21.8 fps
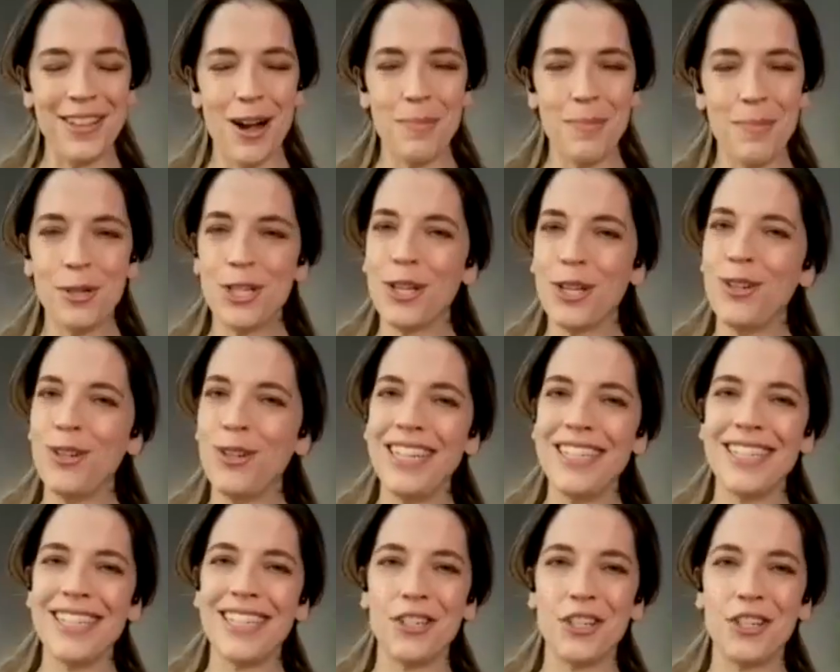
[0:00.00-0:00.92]
the
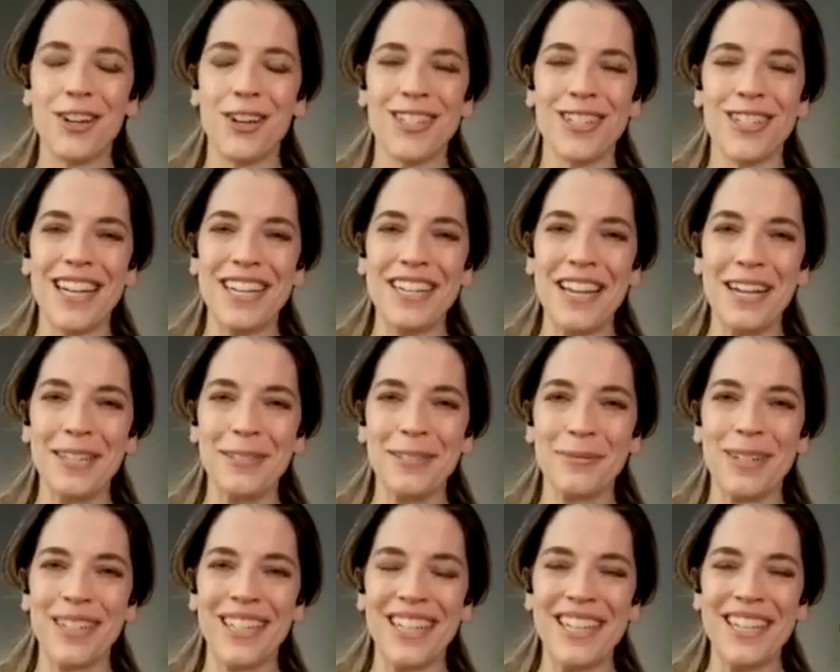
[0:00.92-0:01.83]
opportunity to share, Danielle.
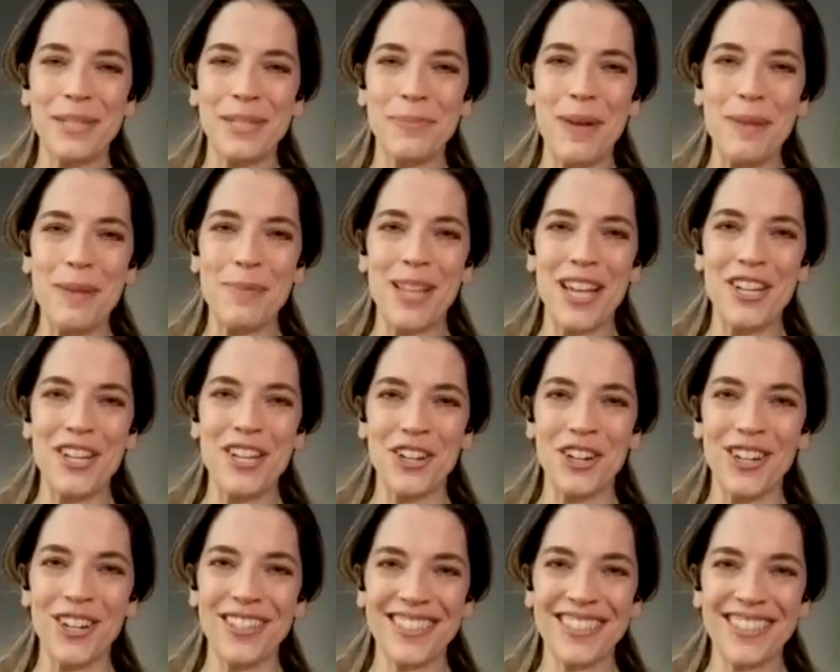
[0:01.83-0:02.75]
It really is my pleasure.